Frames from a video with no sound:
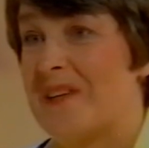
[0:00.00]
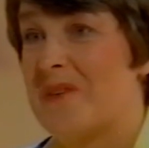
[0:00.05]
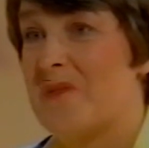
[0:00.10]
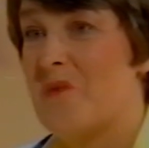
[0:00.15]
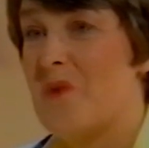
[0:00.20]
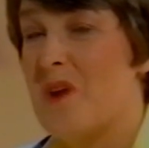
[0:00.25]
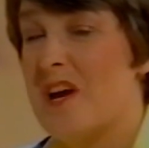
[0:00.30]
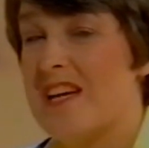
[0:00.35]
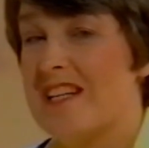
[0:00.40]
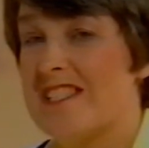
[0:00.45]

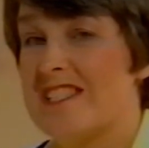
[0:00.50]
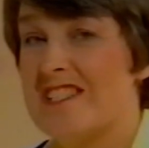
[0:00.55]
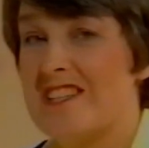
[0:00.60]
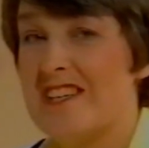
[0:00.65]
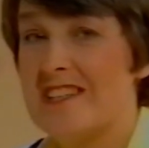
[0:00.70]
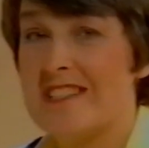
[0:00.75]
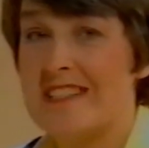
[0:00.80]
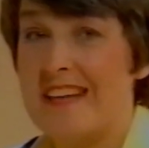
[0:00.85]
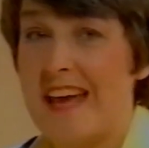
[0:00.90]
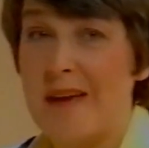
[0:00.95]
Where
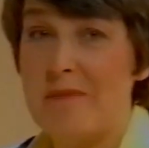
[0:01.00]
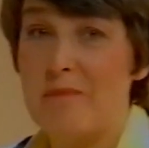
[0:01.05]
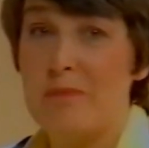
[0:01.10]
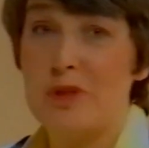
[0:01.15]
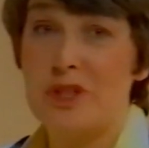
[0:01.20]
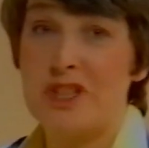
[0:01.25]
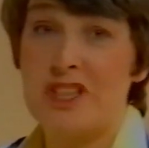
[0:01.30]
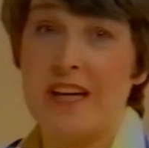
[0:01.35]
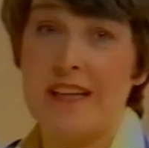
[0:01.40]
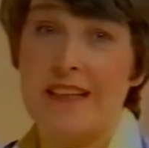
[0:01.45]
does Kate
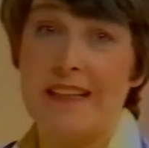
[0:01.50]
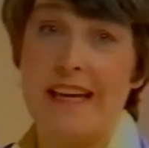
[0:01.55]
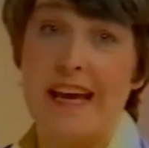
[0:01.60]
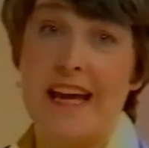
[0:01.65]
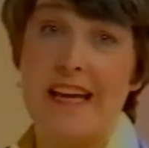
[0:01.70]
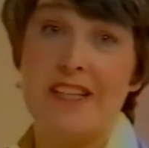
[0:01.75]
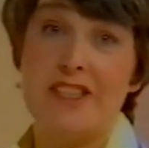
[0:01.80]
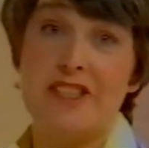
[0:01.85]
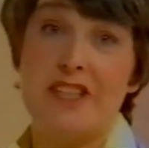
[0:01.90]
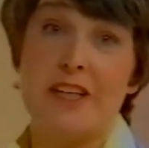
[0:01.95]
Bush get the
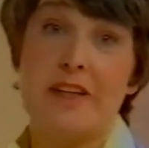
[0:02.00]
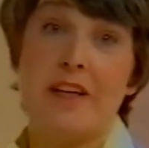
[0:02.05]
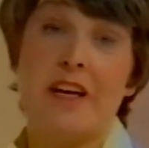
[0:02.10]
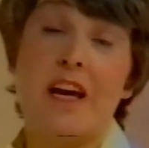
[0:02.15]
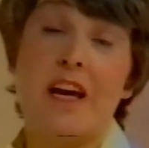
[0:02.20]
energy?